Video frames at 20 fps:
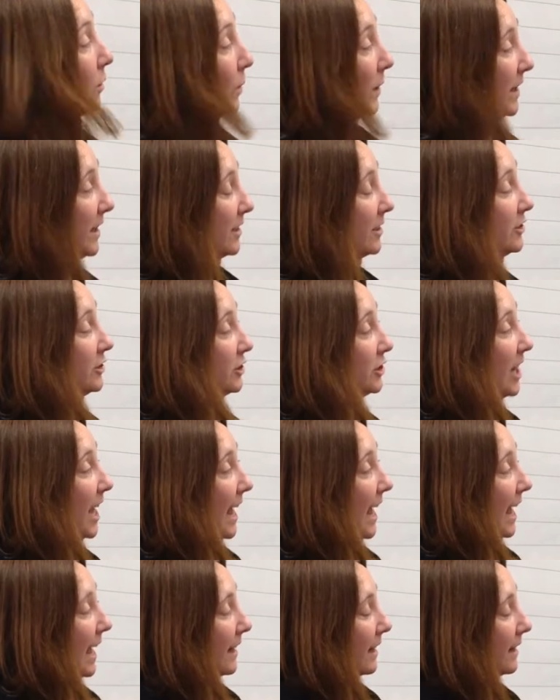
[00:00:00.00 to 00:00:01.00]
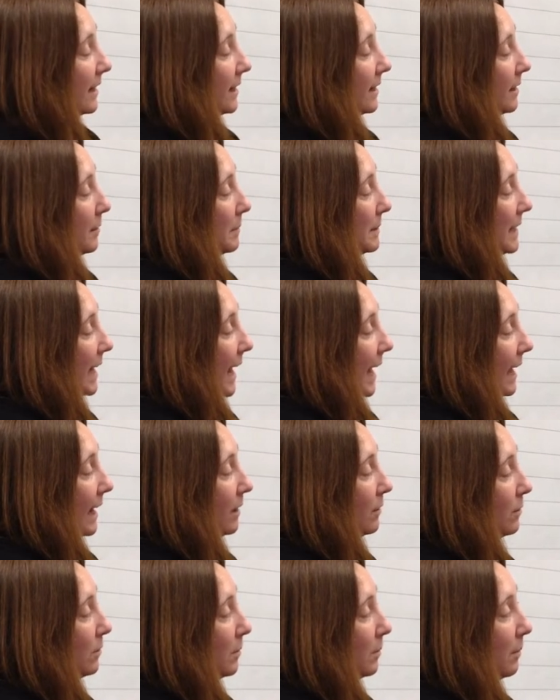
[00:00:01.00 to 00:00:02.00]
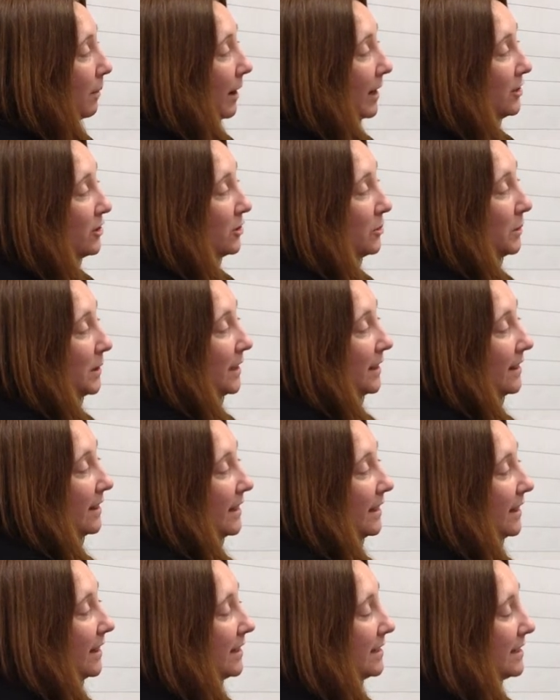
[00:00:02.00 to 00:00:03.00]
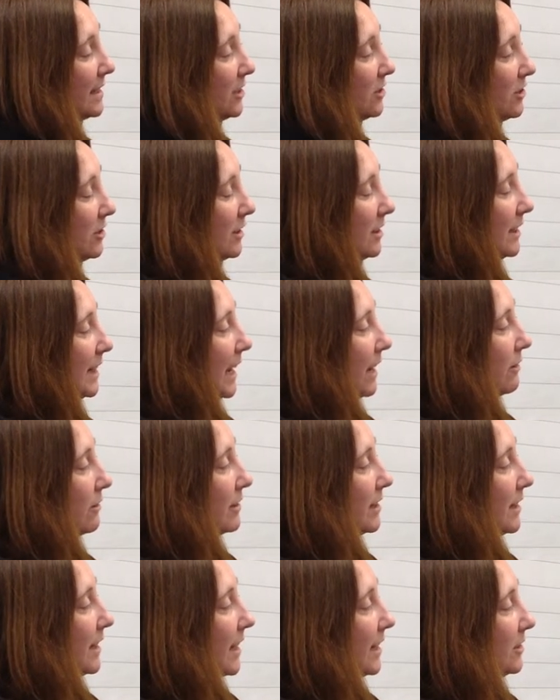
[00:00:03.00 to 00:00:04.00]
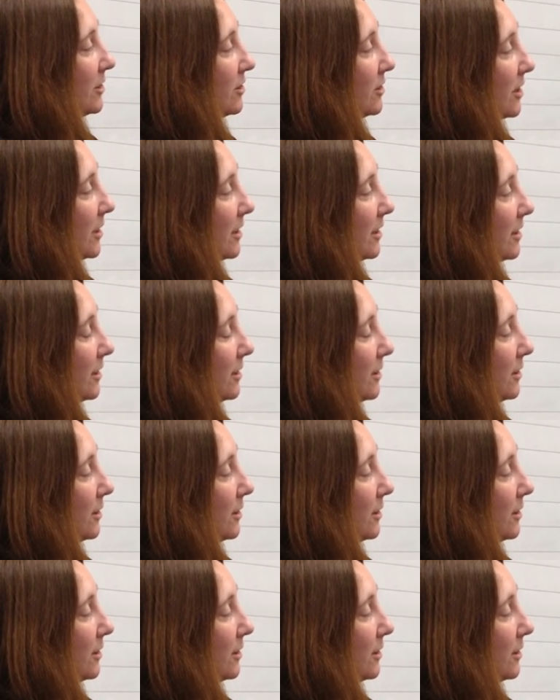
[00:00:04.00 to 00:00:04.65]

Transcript: We can check now by doing the addition calculation.